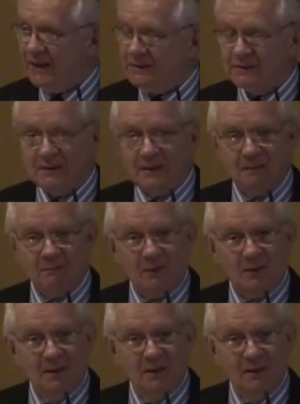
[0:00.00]
asked
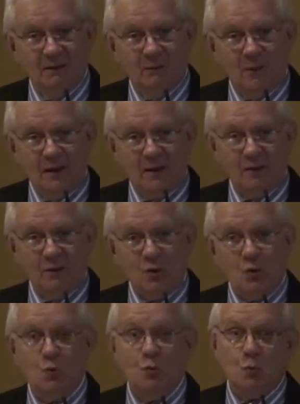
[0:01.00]
him, why
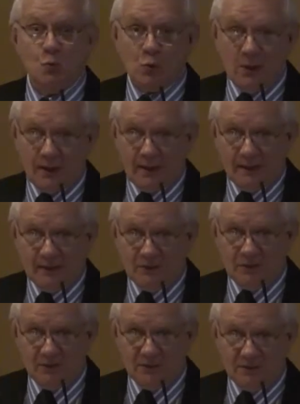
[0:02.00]
aren't you
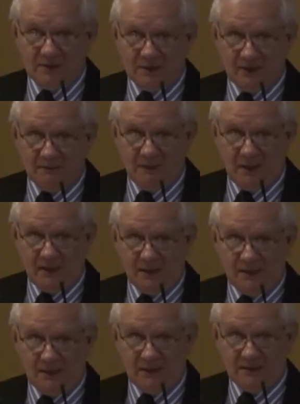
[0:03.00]
introducing me?
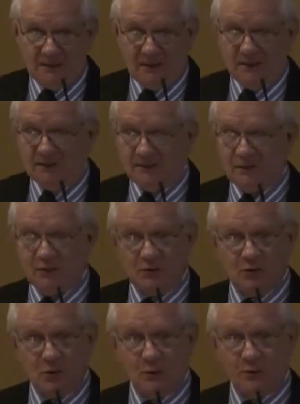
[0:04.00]
And he said, it's
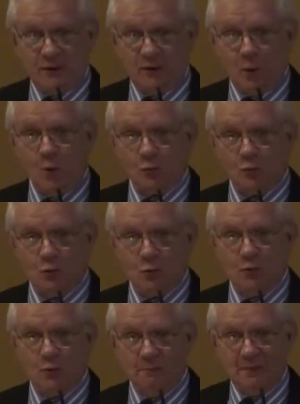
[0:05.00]
to show the
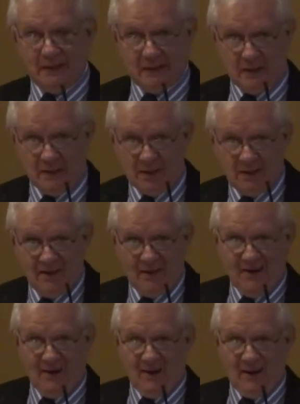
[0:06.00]
autonomy
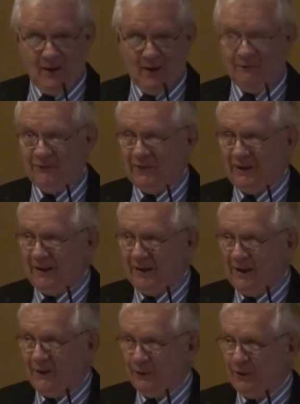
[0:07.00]
of
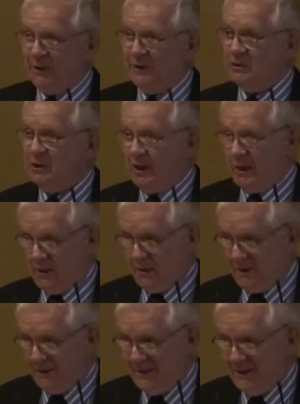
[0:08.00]
the other
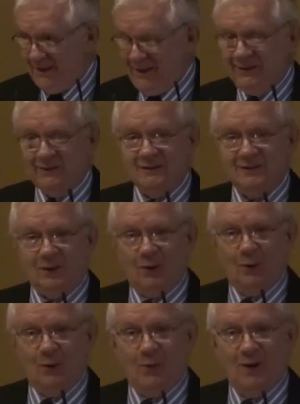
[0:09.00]
chair.
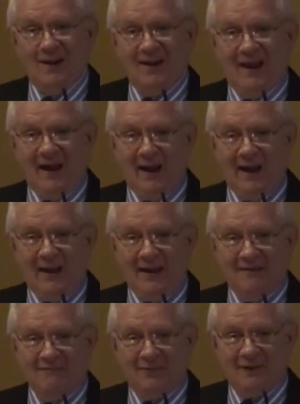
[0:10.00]
So I
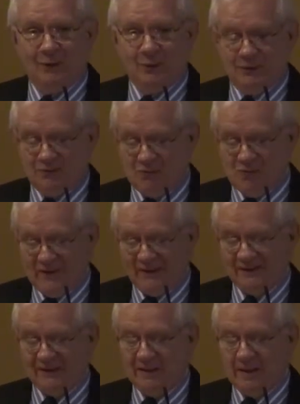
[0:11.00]
have the good
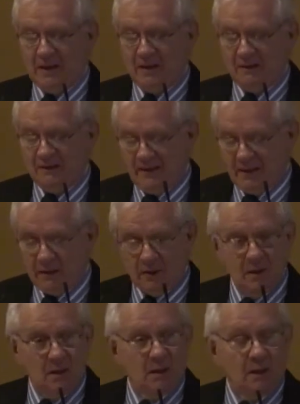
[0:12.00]
reason
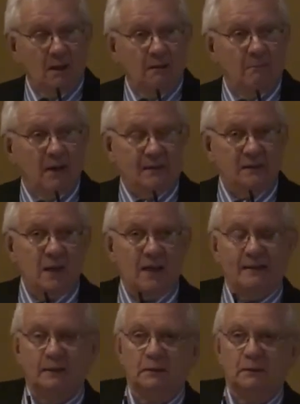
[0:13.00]
there. My
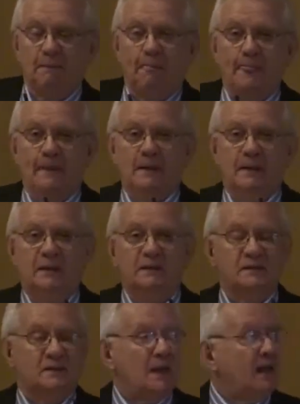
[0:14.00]
title
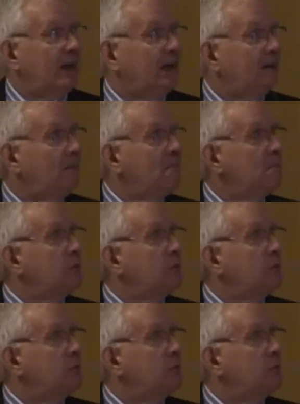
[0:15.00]
is a